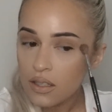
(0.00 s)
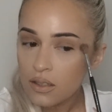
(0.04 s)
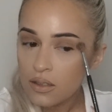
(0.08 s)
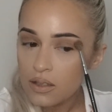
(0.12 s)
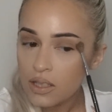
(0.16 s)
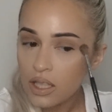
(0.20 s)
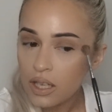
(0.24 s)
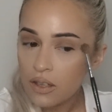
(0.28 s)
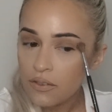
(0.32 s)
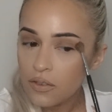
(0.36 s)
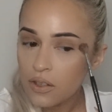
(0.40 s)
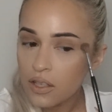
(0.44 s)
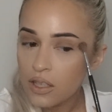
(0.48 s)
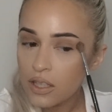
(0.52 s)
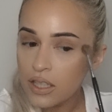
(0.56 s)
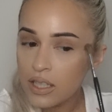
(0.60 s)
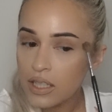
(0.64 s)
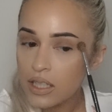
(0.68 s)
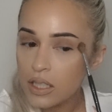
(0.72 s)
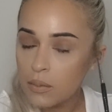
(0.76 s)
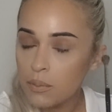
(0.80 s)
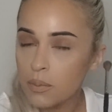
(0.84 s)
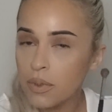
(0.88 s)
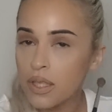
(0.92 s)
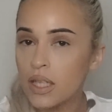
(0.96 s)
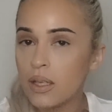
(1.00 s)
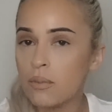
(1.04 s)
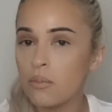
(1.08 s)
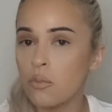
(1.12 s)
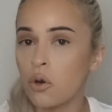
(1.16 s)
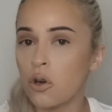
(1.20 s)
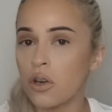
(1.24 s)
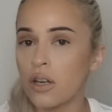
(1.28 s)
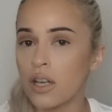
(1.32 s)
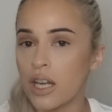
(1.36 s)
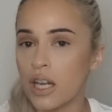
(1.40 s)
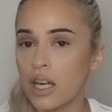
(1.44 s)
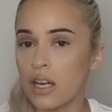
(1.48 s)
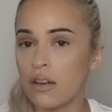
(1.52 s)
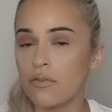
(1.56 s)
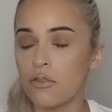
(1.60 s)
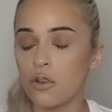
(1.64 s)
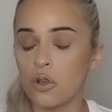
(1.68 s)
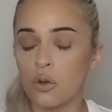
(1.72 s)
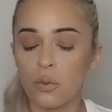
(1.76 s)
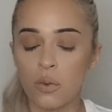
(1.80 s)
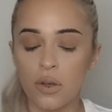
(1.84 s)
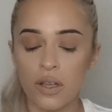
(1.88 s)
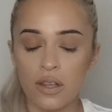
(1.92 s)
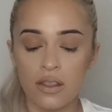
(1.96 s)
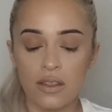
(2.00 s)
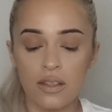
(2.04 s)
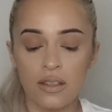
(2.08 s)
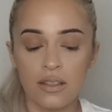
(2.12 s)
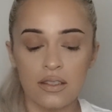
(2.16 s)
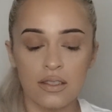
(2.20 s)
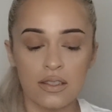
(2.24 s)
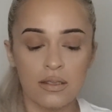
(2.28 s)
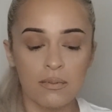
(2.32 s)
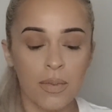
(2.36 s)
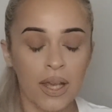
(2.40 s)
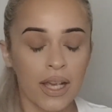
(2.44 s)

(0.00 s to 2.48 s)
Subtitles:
I'm definitely going to be more careful with this